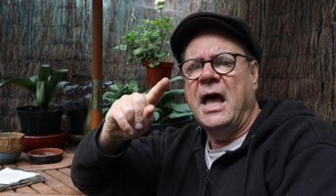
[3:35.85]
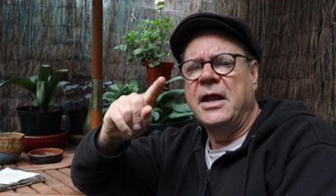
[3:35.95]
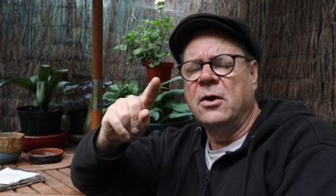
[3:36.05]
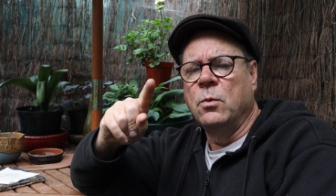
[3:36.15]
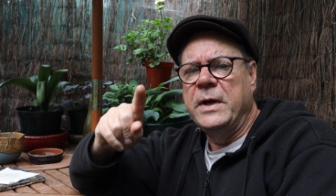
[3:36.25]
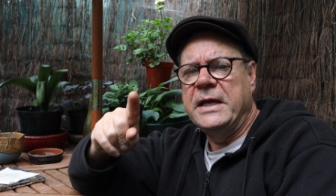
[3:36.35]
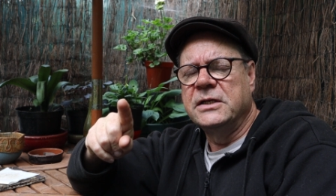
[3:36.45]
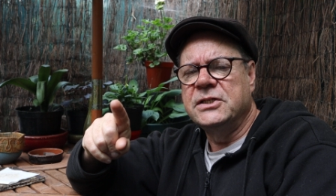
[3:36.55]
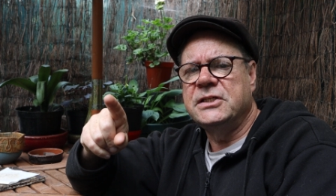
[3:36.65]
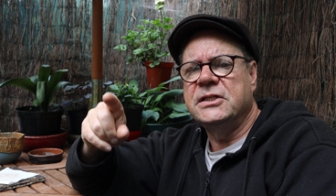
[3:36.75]
and our
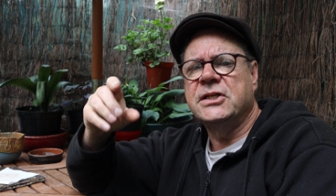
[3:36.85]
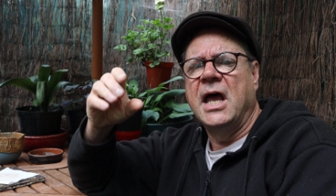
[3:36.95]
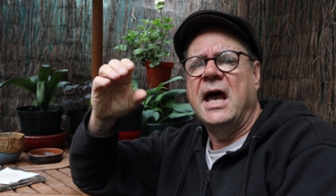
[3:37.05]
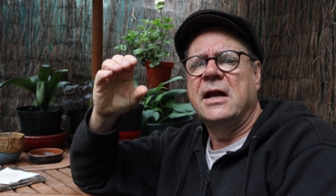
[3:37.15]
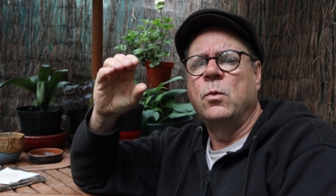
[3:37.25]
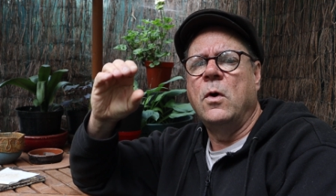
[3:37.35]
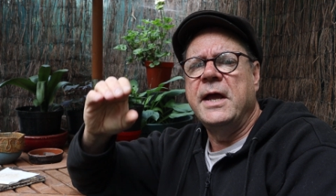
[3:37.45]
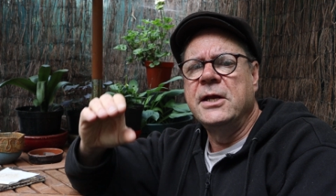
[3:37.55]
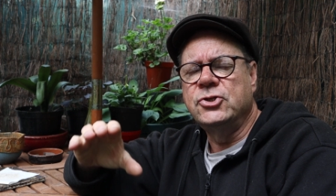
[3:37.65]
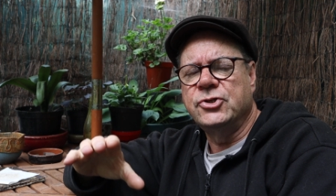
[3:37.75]
weaknesses and
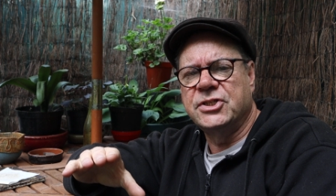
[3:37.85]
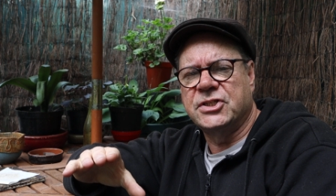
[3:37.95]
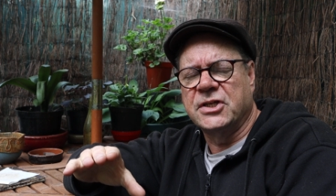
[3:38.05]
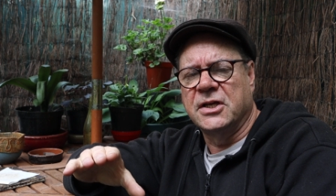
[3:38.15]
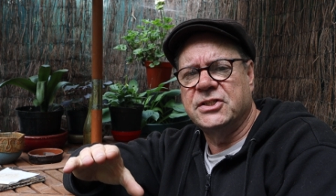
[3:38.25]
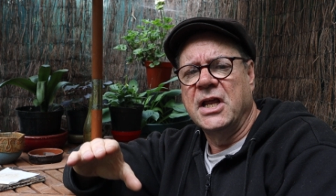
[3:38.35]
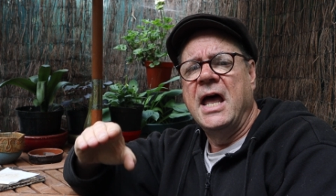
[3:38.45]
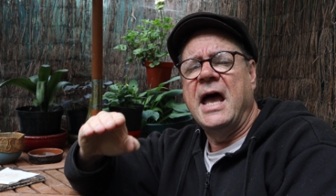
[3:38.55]
what interests us,